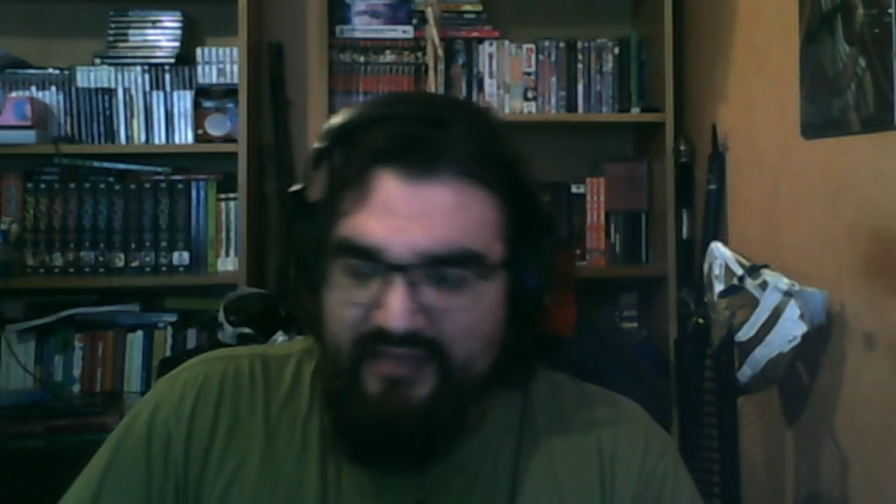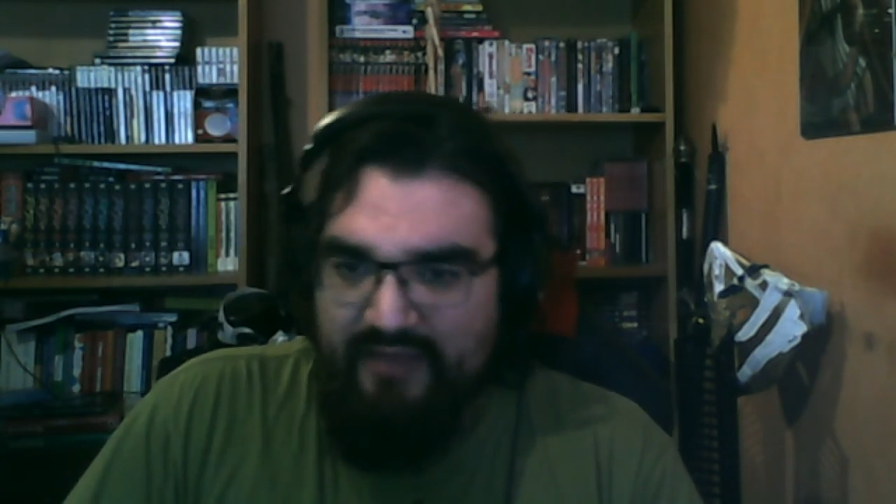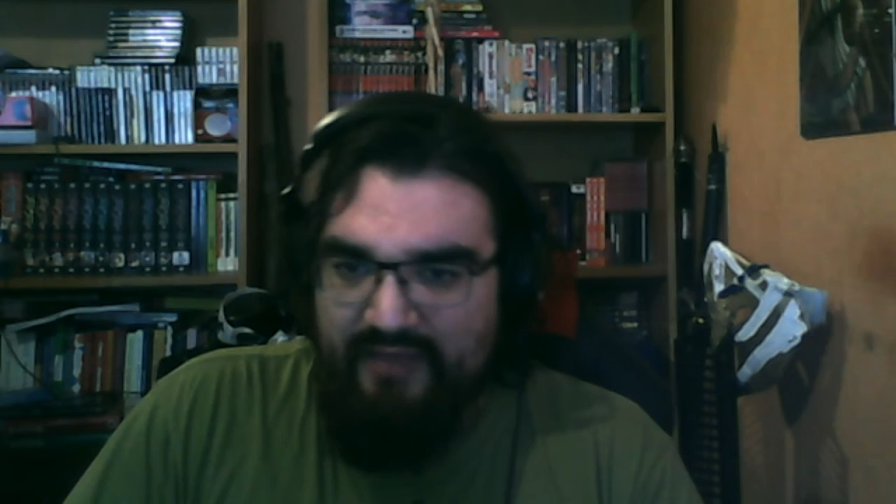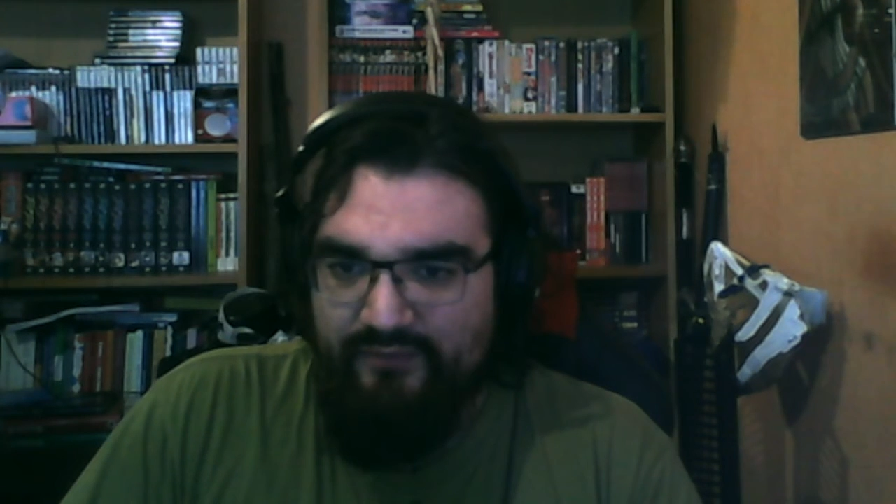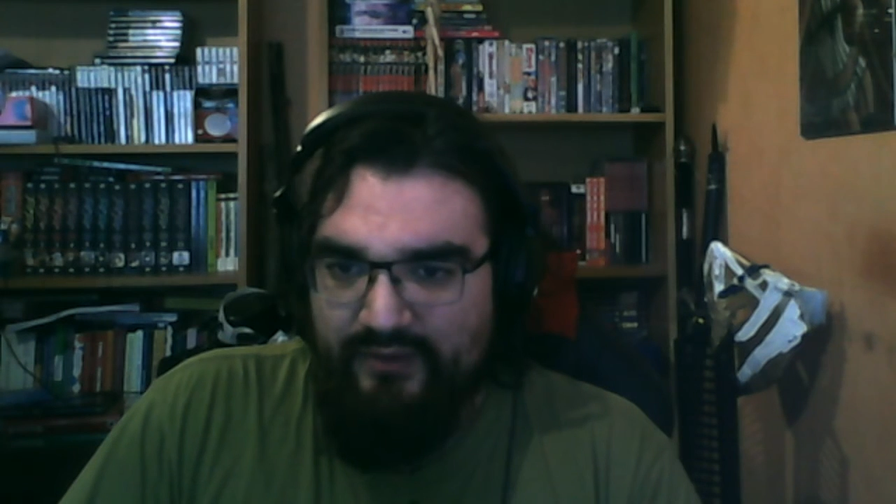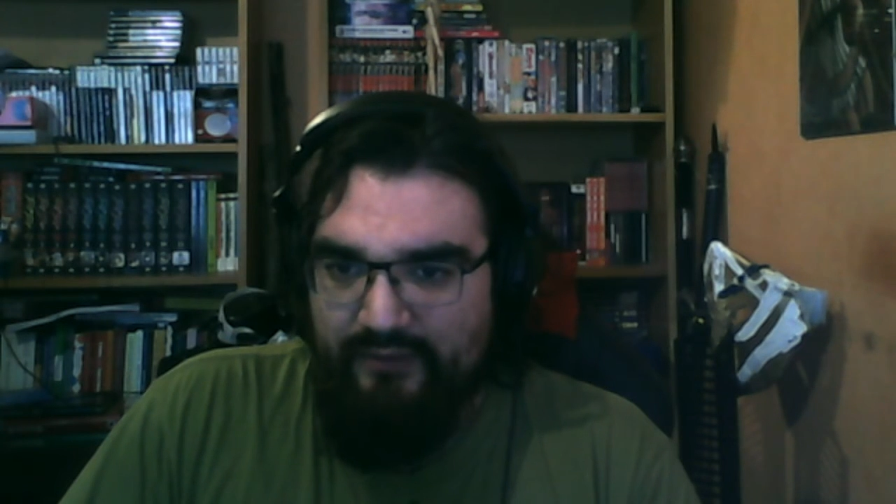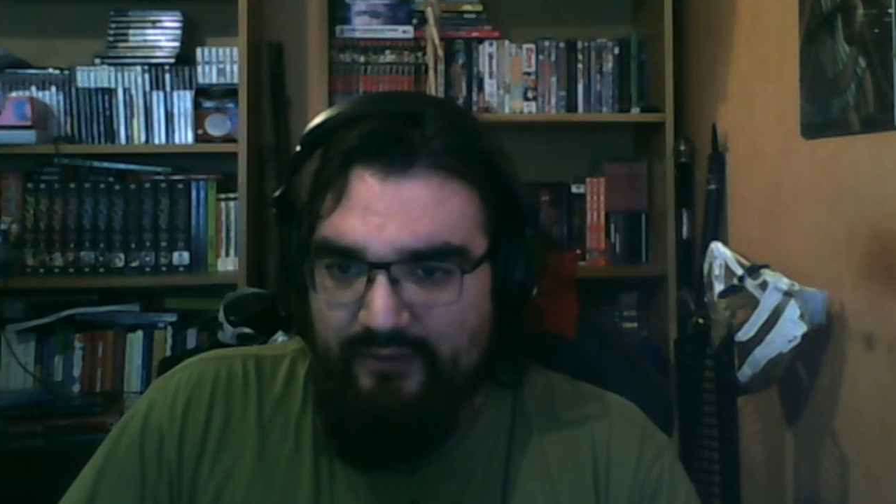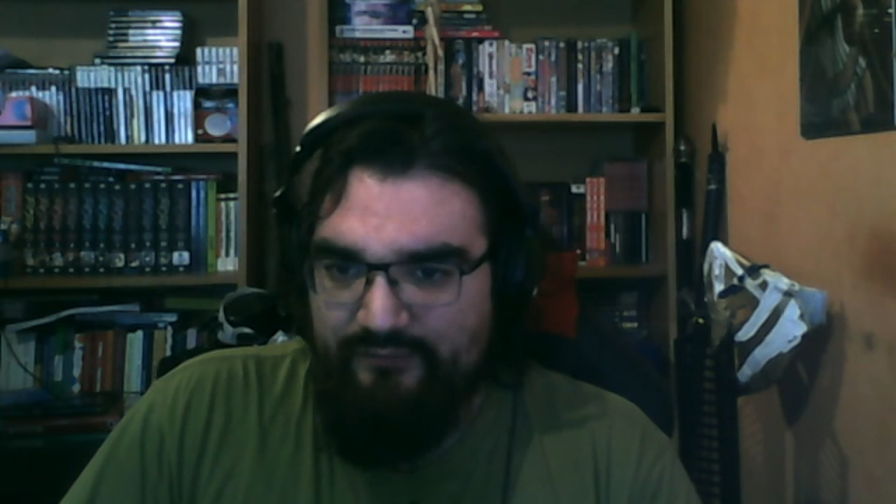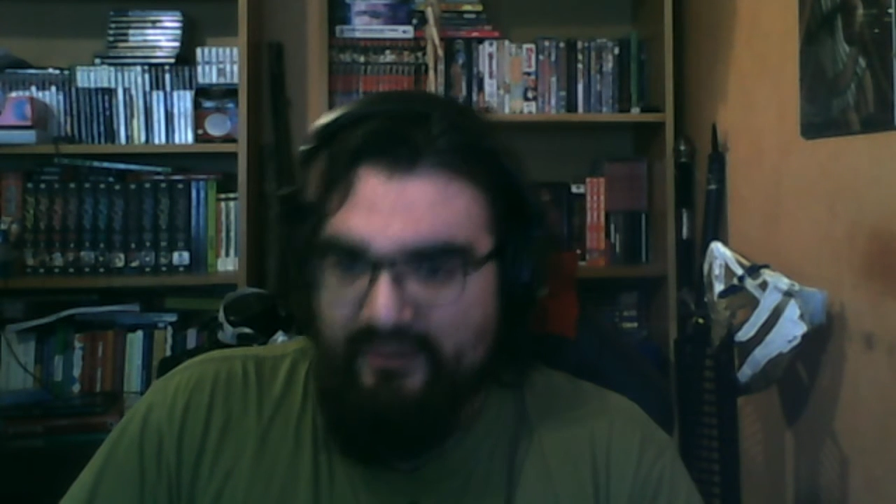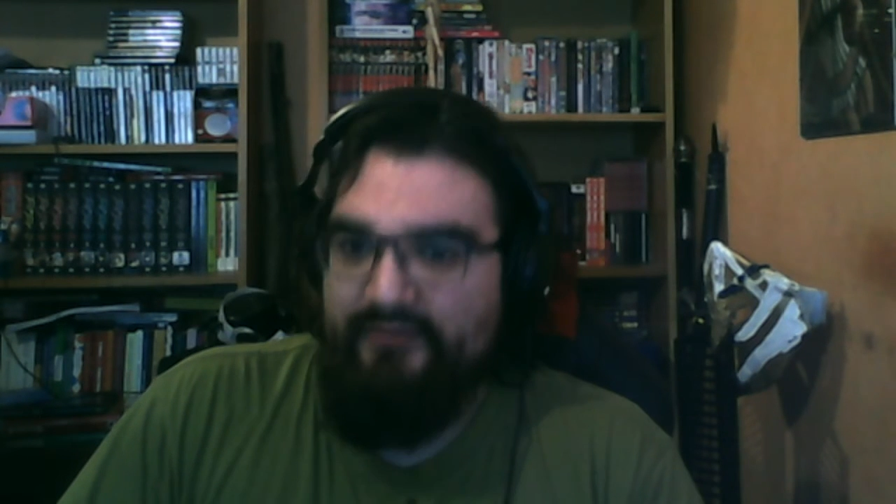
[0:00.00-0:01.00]
every
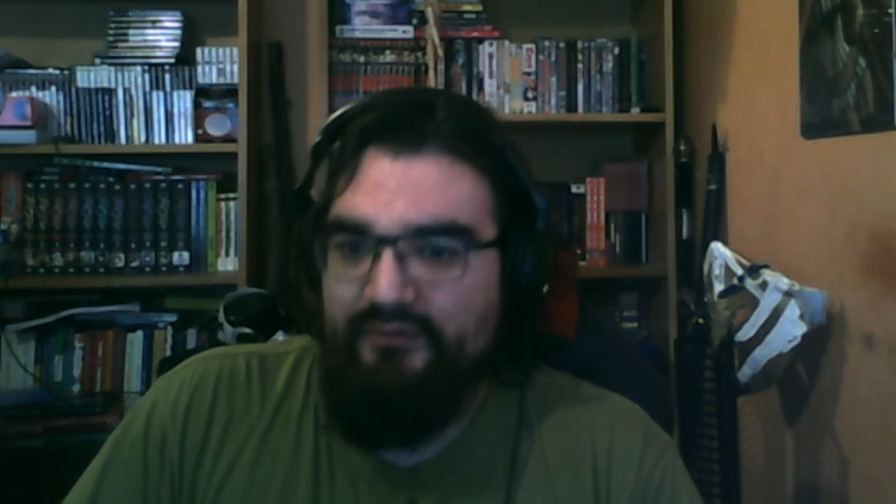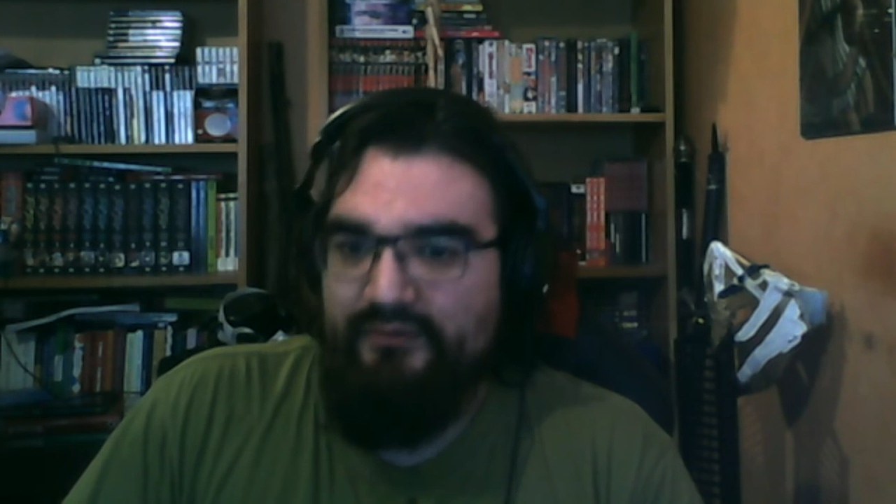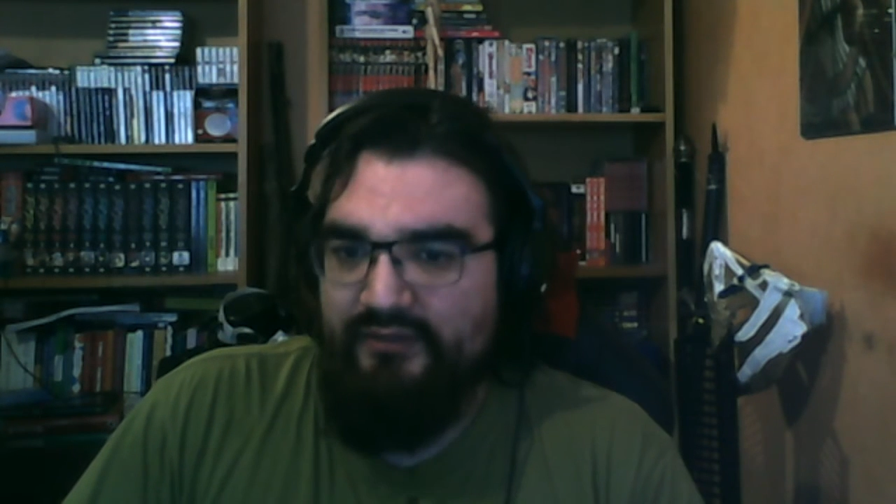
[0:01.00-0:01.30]
fighter